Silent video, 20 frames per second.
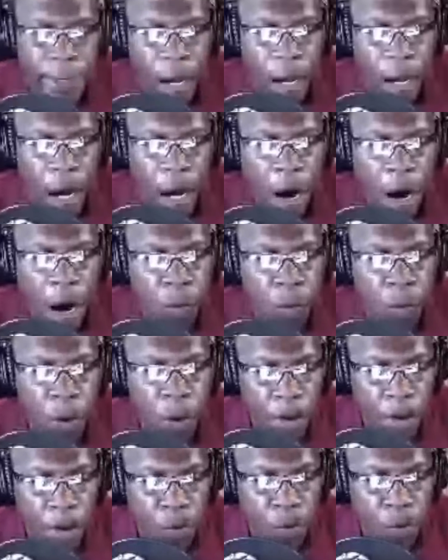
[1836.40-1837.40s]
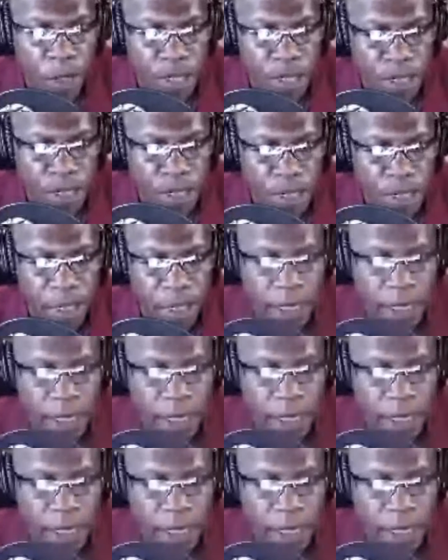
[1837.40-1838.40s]
Our wealth was indeed
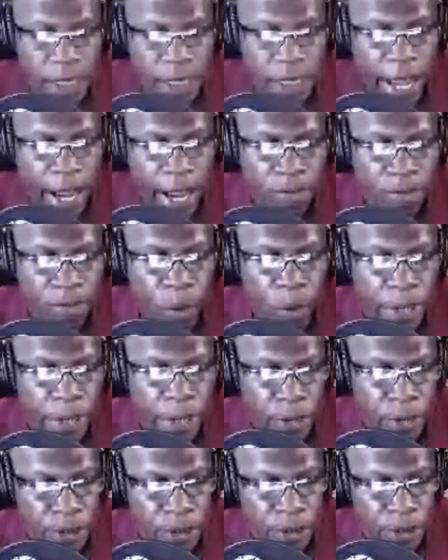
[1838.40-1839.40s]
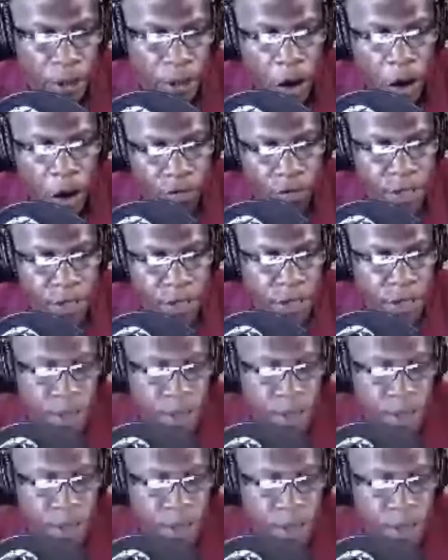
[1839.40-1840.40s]
cut in half while he was in office
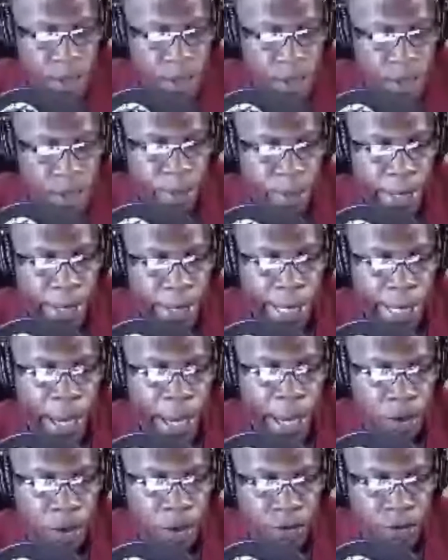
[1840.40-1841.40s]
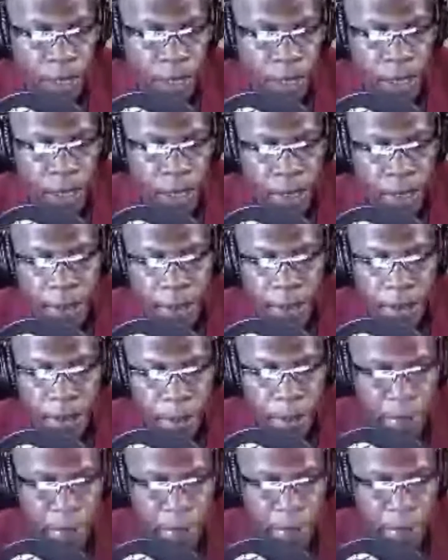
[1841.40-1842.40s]
with his bailout of the
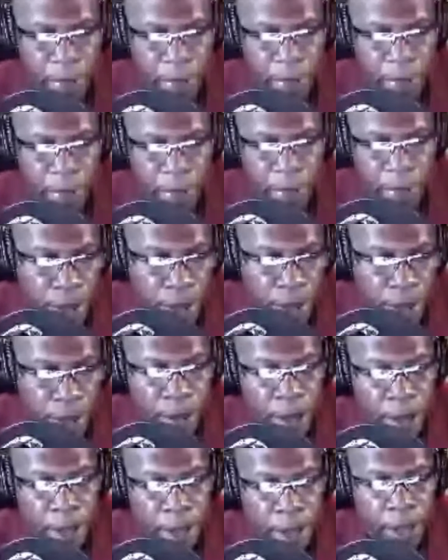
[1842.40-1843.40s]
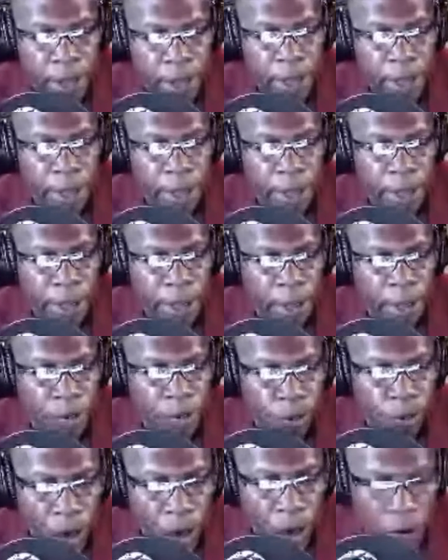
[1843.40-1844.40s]
Big Three and
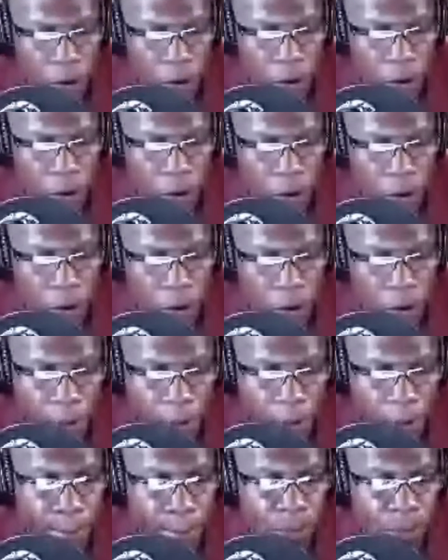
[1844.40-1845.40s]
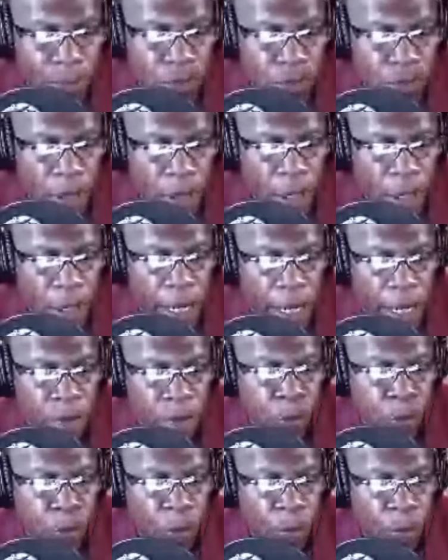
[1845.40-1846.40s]
Wall Street.
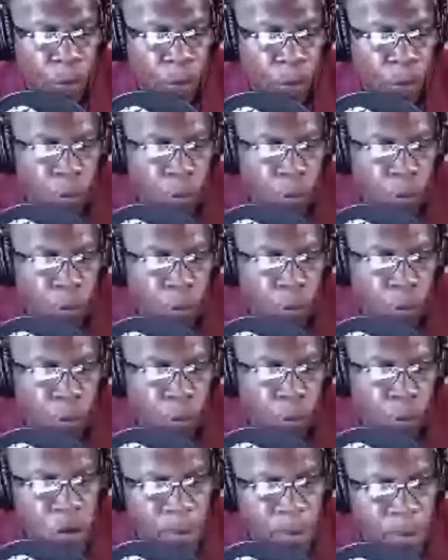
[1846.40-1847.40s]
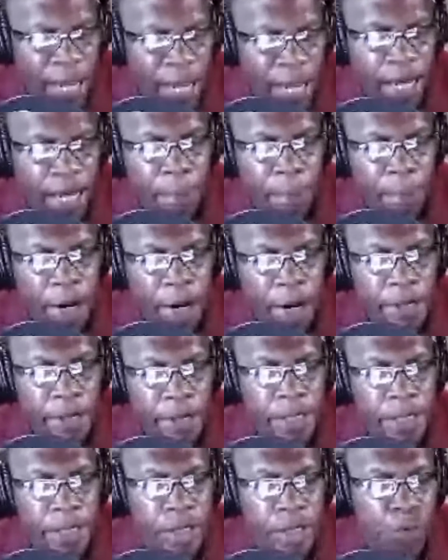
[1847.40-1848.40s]
And most black
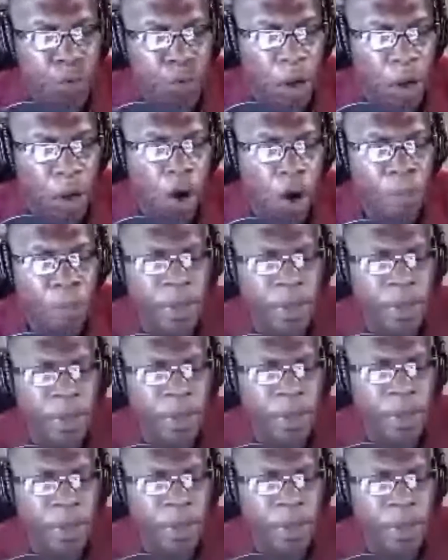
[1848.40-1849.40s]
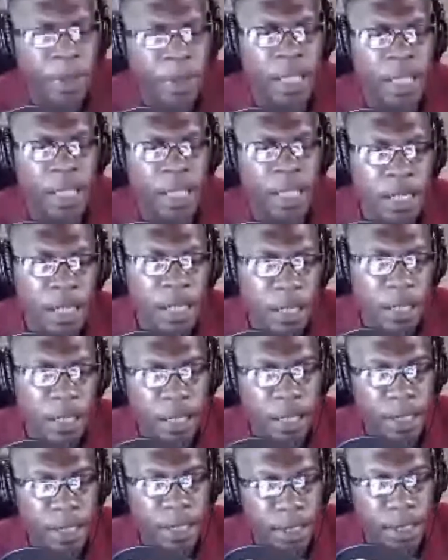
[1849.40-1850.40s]
Americans were hoping that he would have understood
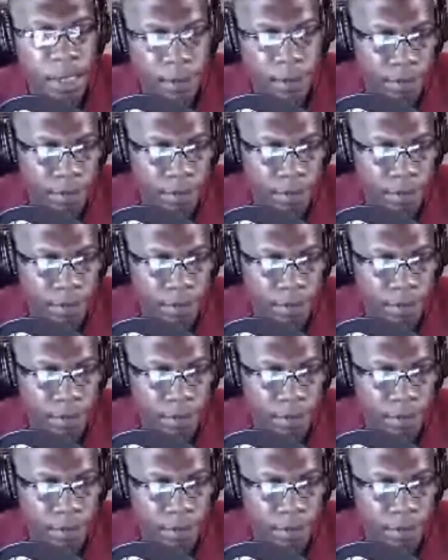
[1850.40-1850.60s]
this.